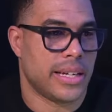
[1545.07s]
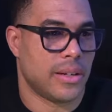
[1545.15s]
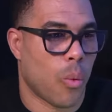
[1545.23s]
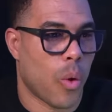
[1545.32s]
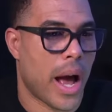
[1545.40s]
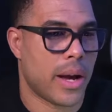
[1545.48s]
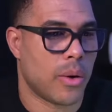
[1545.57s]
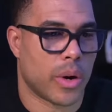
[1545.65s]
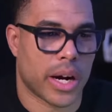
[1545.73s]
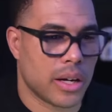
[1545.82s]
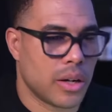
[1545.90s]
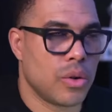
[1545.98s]
a way
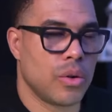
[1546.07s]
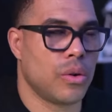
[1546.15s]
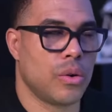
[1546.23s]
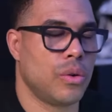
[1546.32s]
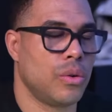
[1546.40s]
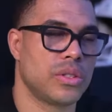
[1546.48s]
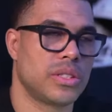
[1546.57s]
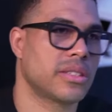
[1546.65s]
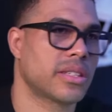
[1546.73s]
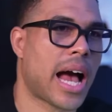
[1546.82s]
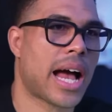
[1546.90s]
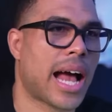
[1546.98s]
where who is this
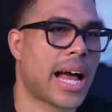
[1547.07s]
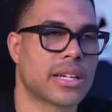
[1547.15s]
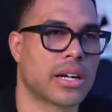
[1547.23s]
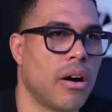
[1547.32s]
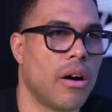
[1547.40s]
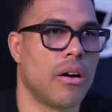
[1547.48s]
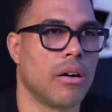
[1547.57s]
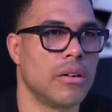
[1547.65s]
guy got to call?